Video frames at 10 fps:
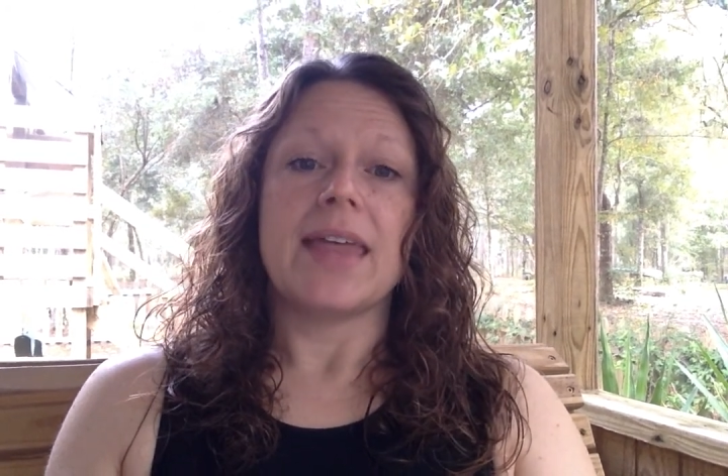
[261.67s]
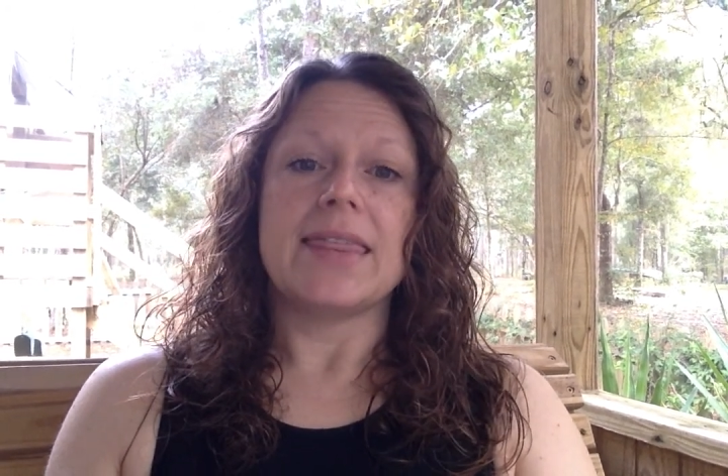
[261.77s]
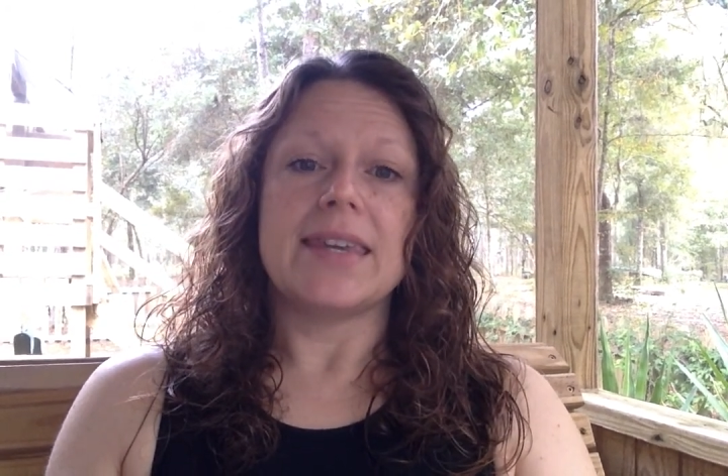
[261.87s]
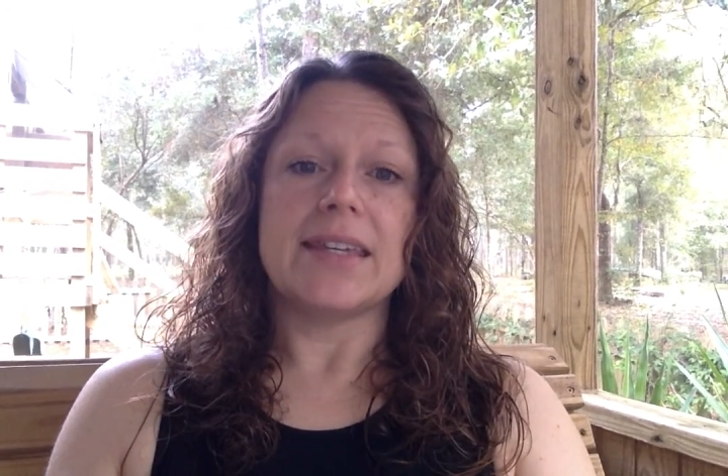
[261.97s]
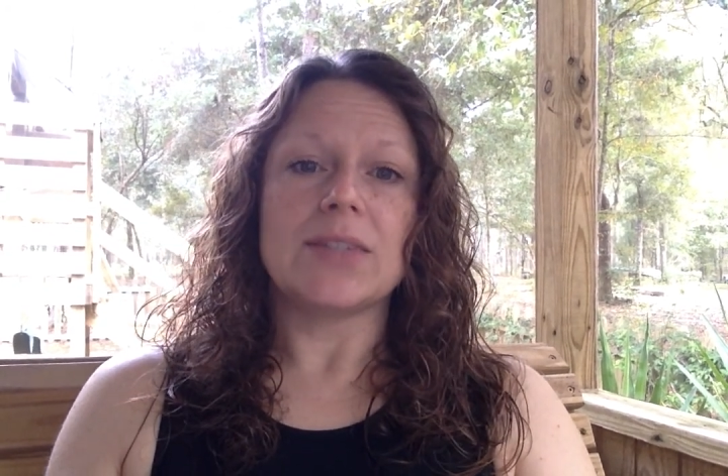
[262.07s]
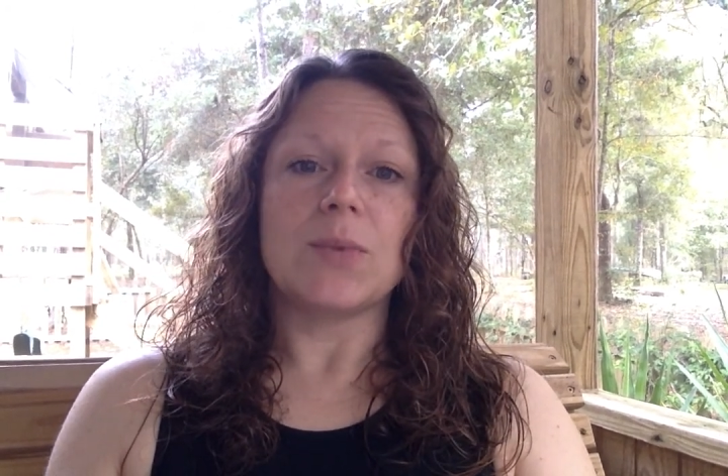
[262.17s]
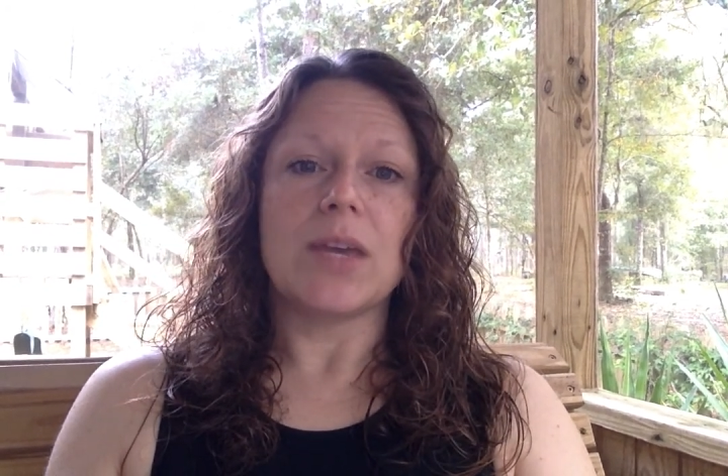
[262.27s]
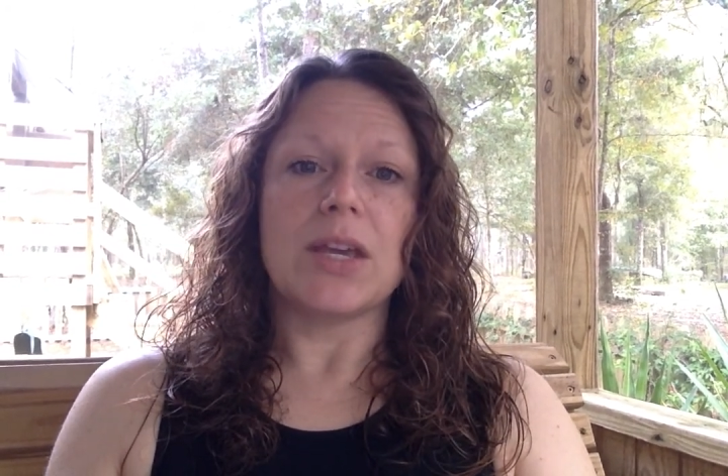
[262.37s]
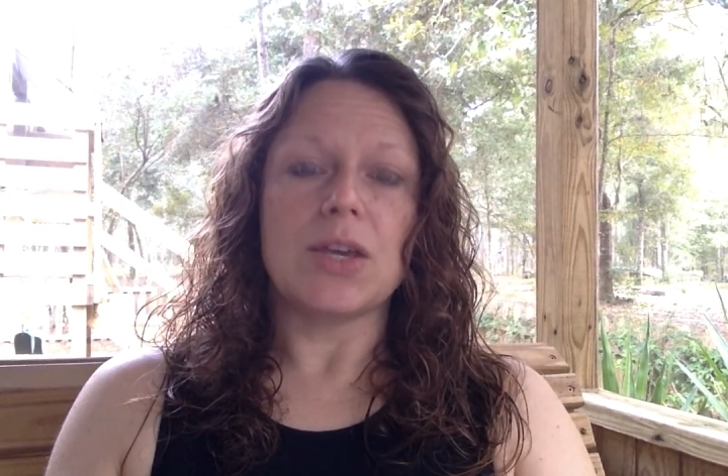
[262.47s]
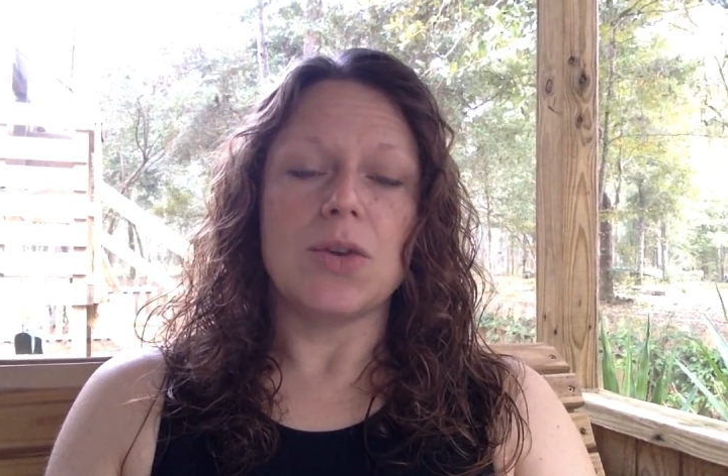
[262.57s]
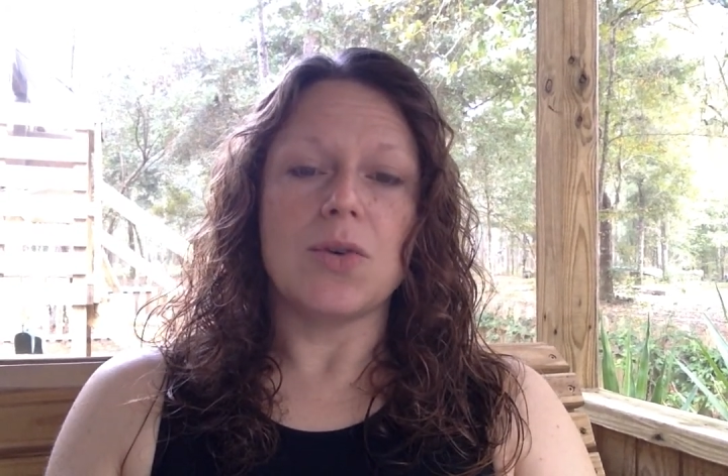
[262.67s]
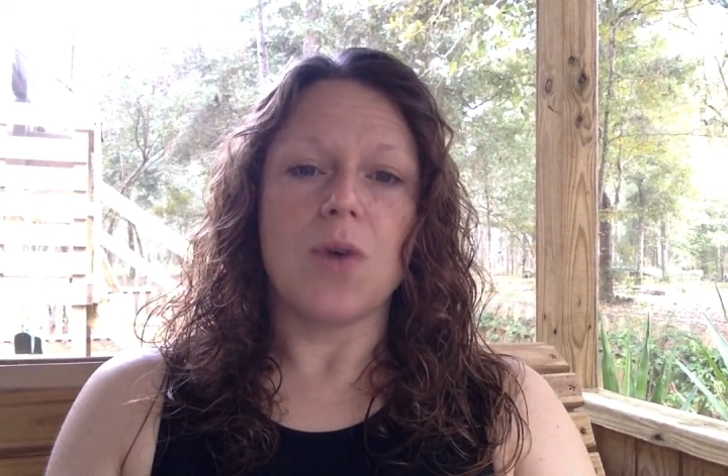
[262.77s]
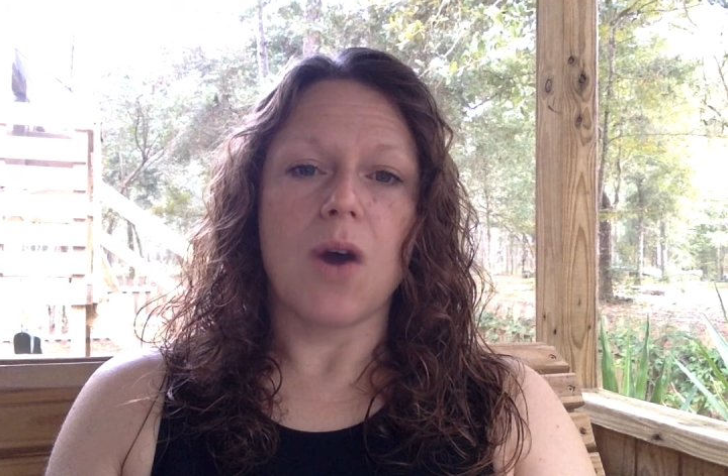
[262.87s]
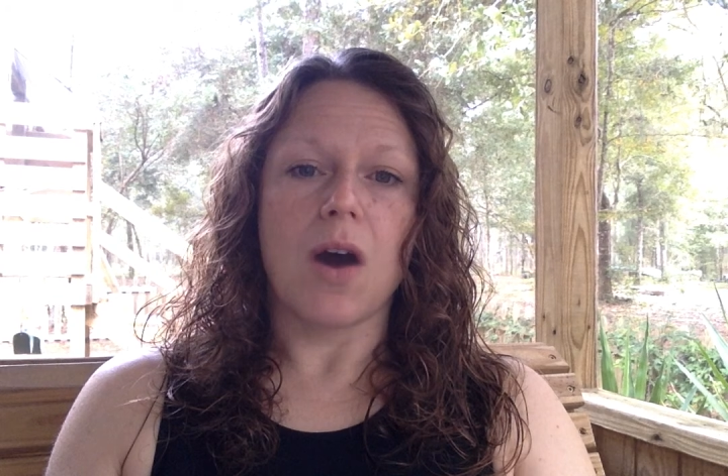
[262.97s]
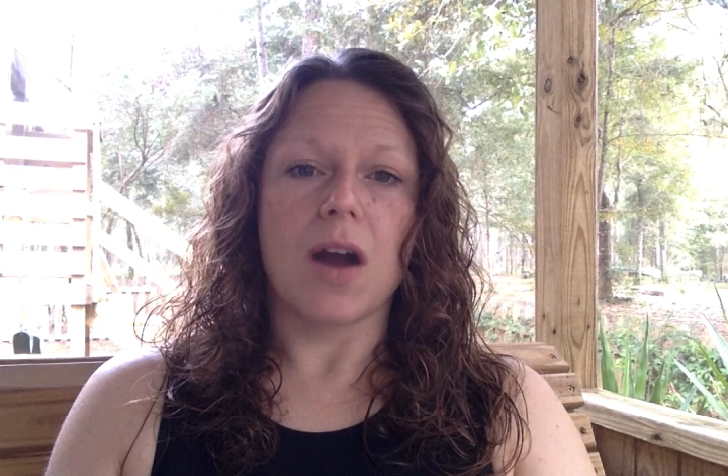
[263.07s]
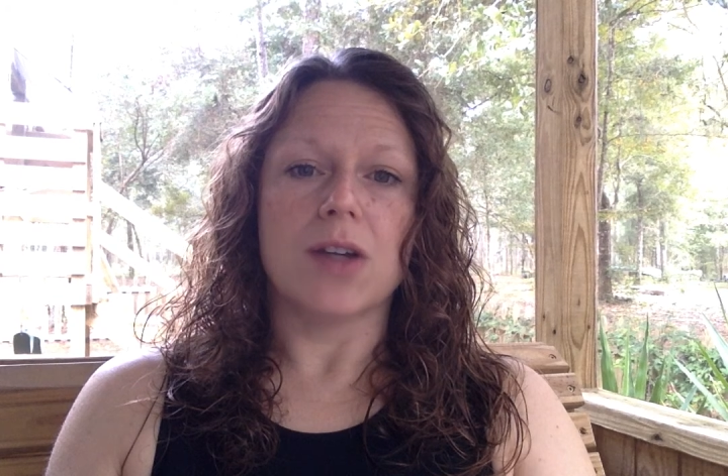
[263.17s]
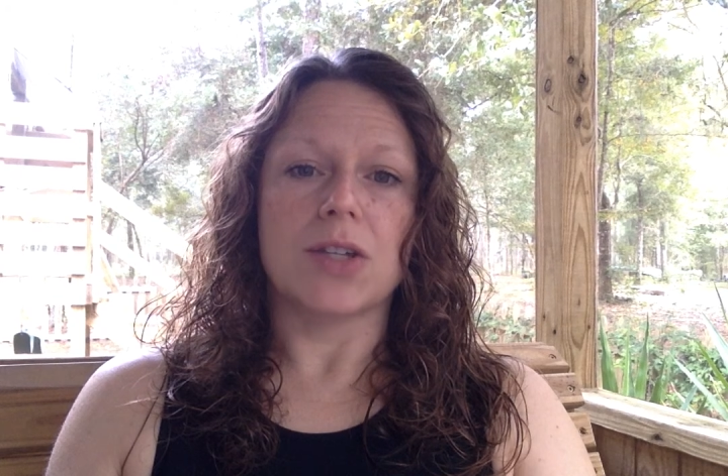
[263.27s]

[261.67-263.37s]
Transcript: This week you are